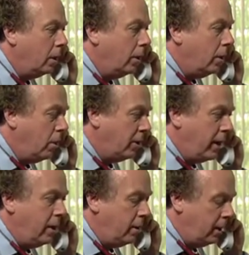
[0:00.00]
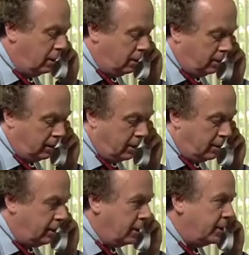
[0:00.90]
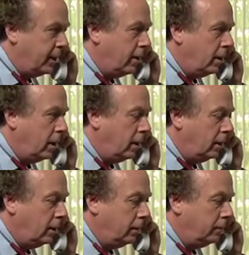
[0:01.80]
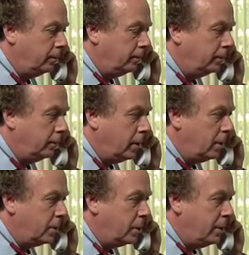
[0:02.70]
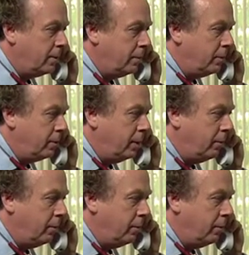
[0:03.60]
No, okay, no, I'll see her. I'll squeeze her in between